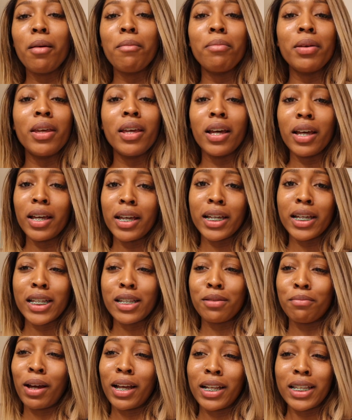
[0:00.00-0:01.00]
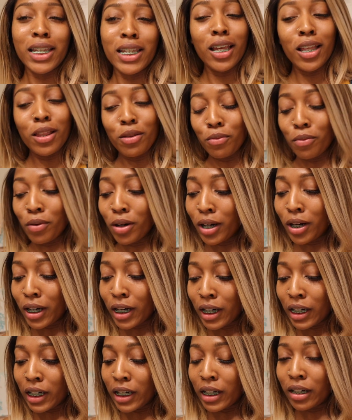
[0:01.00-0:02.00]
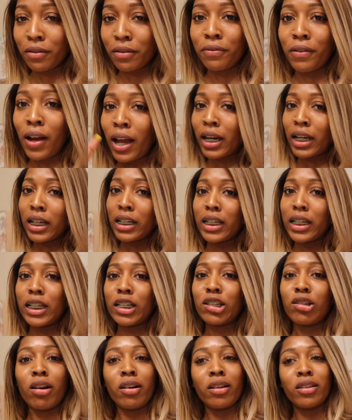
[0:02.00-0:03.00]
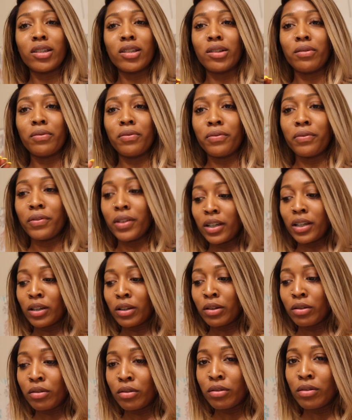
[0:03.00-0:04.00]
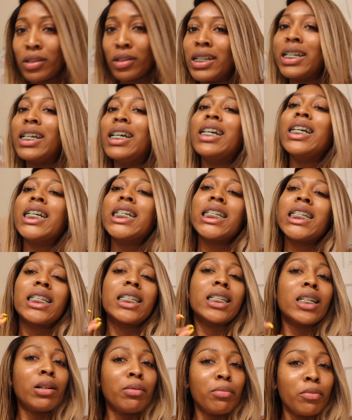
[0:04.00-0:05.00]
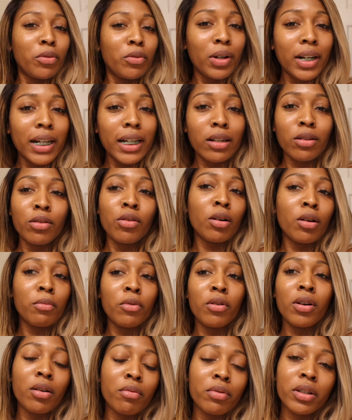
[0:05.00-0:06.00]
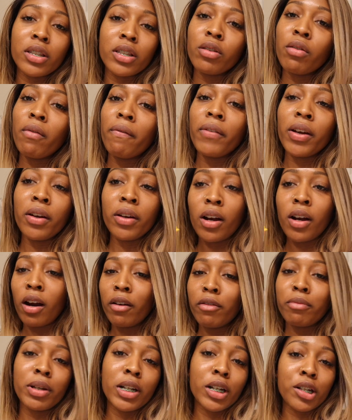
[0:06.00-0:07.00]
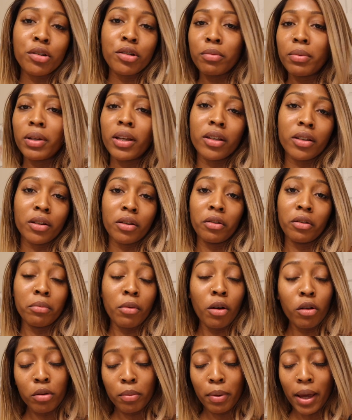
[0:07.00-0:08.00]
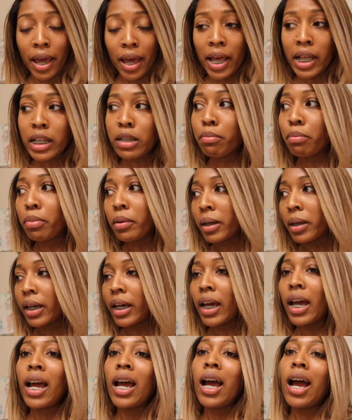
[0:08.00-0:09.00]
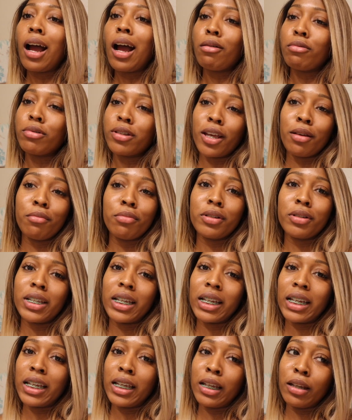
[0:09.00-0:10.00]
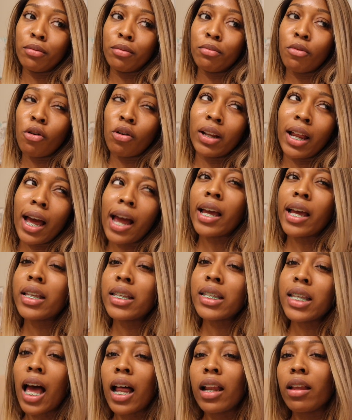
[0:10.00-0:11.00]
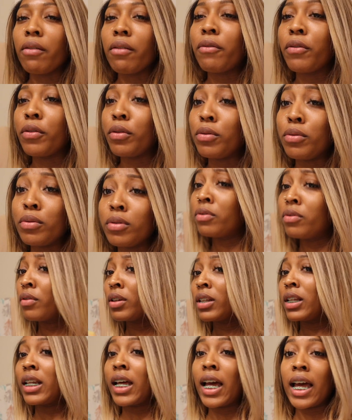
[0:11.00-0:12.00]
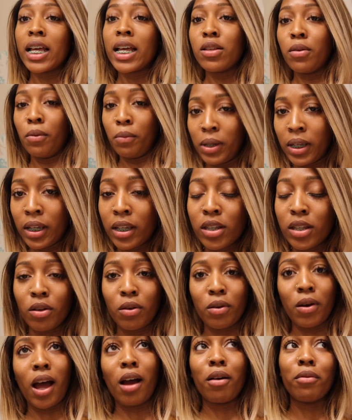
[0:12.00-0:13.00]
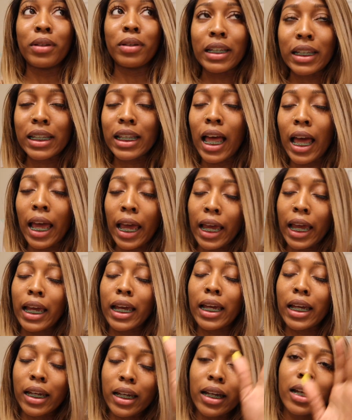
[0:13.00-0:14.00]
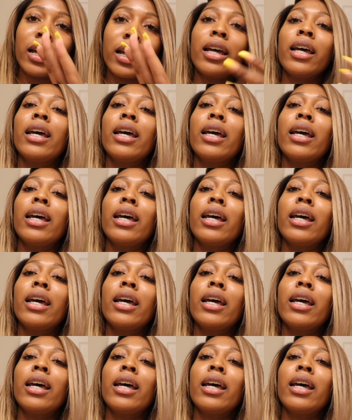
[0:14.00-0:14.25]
because my teeth were finally starting to feel somewhat normal. It was still very hard for me to chew because of those molar pads, but I was able to eat more like solid foods for the last week. So I was like